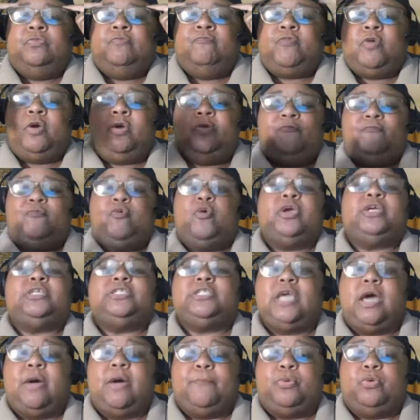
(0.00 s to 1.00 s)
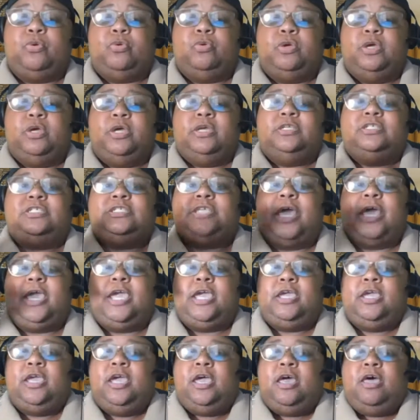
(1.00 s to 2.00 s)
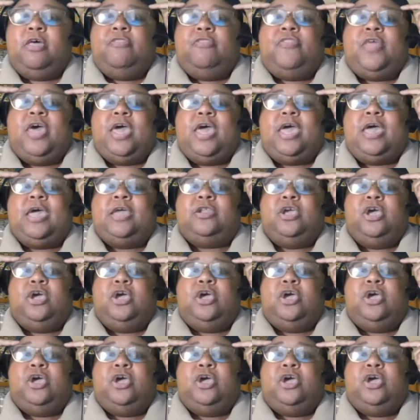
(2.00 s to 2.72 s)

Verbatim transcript: For for example, say that